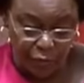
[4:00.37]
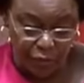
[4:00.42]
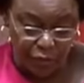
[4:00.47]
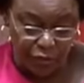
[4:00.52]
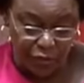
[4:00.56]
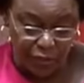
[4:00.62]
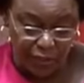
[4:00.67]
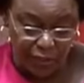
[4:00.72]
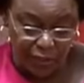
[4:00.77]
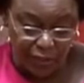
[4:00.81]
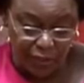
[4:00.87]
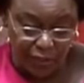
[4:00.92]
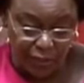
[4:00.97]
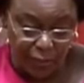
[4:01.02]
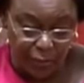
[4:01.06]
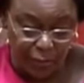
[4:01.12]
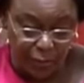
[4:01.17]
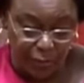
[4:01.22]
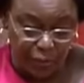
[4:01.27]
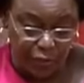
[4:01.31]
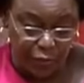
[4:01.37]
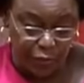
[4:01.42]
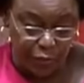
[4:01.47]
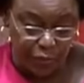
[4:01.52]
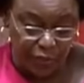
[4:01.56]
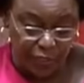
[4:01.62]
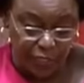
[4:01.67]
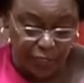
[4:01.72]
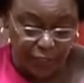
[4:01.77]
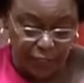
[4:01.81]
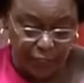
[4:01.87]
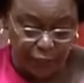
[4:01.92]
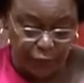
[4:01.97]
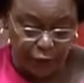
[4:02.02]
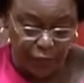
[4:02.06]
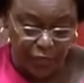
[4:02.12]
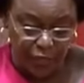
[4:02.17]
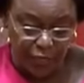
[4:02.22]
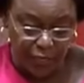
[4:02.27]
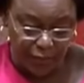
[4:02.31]
to the Trustees Perpetual
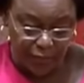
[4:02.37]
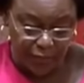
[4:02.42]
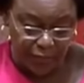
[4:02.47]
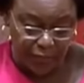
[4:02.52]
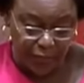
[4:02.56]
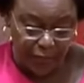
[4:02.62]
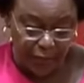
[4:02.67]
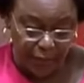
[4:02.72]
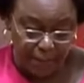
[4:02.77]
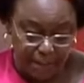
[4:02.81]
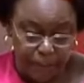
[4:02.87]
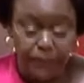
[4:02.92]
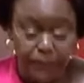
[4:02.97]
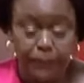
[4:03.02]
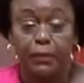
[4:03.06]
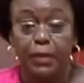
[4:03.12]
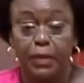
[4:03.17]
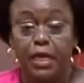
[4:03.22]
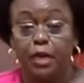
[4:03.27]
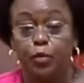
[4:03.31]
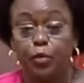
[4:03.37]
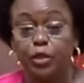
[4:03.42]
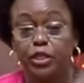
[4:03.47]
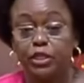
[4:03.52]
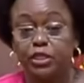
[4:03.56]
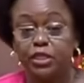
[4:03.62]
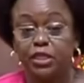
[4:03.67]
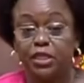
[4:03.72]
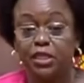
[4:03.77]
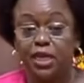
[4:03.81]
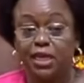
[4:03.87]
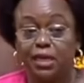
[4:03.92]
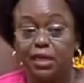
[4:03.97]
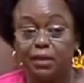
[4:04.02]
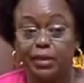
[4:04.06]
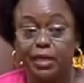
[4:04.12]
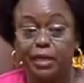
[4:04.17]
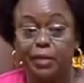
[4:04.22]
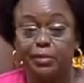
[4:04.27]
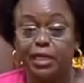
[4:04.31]
Succession Act, but I wish in that
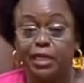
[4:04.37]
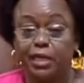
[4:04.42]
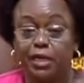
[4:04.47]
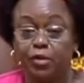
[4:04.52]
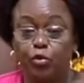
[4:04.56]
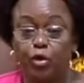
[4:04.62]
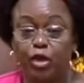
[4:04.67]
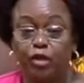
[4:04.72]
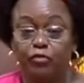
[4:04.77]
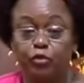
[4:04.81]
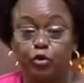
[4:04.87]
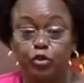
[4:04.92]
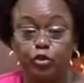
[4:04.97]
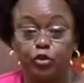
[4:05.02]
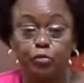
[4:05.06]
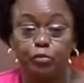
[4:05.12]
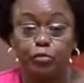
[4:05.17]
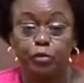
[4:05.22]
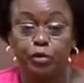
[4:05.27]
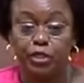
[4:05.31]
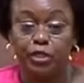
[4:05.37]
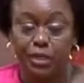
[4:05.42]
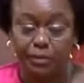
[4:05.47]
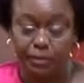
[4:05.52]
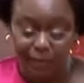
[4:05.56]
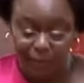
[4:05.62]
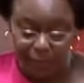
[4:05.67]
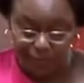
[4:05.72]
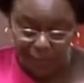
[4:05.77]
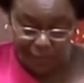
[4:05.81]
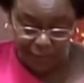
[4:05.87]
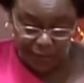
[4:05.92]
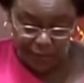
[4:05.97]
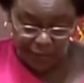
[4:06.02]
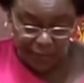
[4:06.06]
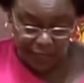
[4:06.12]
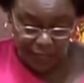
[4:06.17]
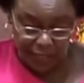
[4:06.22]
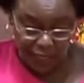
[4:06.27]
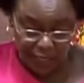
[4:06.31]
amendment they would have also brought
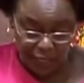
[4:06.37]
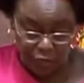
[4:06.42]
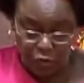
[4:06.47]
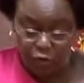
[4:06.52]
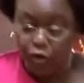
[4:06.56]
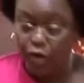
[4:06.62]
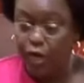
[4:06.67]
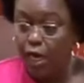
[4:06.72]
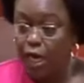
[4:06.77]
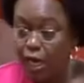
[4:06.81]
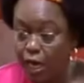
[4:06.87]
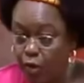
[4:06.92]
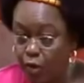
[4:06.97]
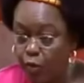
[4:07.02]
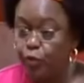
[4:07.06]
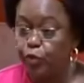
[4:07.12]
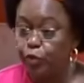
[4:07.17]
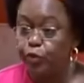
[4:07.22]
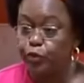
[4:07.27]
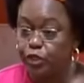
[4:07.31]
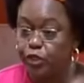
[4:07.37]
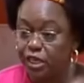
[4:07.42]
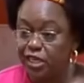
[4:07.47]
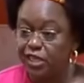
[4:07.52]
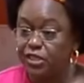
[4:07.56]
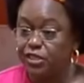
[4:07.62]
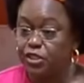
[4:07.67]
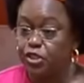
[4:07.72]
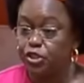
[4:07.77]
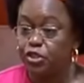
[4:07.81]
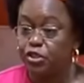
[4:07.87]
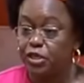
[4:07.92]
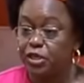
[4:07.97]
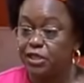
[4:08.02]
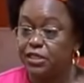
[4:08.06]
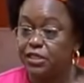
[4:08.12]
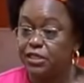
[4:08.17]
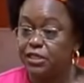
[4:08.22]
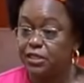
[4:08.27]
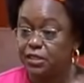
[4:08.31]
amendments on how you change
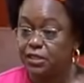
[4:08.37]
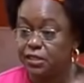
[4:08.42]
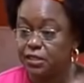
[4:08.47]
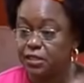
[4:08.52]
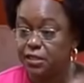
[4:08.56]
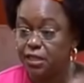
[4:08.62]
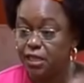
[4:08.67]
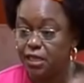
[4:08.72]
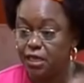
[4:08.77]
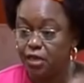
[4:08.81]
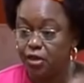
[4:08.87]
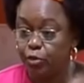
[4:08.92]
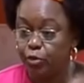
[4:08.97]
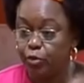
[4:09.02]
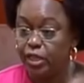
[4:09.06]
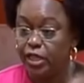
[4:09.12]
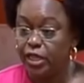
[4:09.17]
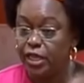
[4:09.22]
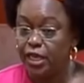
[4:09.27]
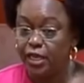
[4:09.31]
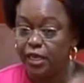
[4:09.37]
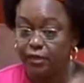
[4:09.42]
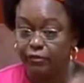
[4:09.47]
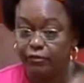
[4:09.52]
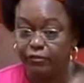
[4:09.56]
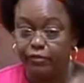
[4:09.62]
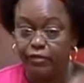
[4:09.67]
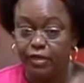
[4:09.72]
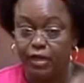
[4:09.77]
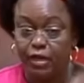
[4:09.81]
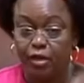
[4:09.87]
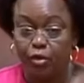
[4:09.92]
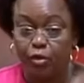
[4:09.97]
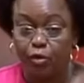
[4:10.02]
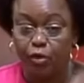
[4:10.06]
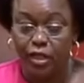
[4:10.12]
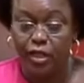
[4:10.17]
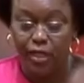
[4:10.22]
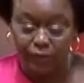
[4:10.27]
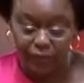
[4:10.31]
trustees when they leave
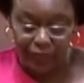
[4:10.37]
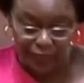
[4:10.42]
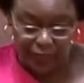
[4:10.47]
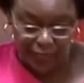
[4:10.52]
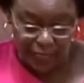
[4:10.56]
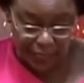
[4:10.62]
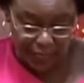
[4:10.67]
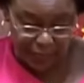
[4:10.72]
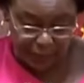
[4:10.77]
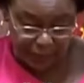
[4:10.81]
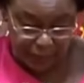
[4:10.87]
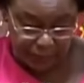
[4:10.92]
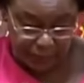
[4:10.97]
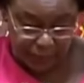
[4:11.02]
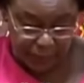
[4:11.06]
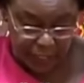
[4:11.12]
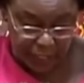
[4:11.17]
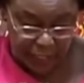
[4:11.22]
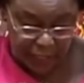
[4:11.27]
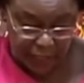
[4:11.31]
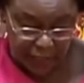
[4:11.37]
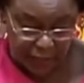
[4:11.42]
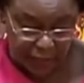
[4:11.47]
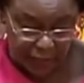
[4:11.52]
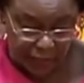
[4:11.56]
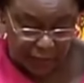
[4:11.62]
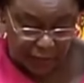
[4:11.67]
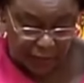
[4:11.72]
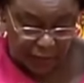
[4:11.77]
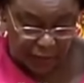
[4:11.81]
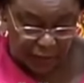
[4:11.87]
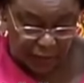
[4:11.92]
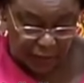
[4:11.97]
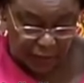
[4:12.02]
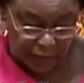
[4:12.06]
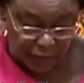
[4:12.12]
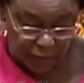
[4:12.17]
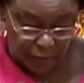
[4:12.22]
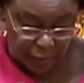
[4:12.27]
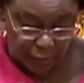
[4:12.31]
or when they retire, and that is
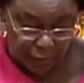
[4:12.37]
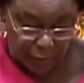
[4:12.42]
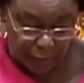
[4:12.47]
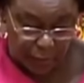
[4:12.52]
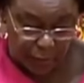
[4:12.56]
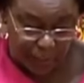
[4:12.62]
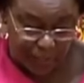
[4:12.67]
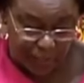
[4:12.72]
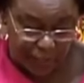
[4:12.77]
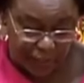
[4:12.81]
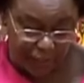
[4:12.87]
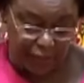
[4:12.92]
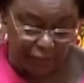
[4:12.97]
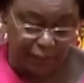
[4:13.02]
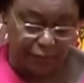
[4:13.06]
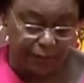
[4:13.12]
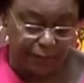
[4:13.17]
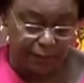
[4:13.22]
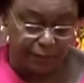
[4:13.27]
still problematic.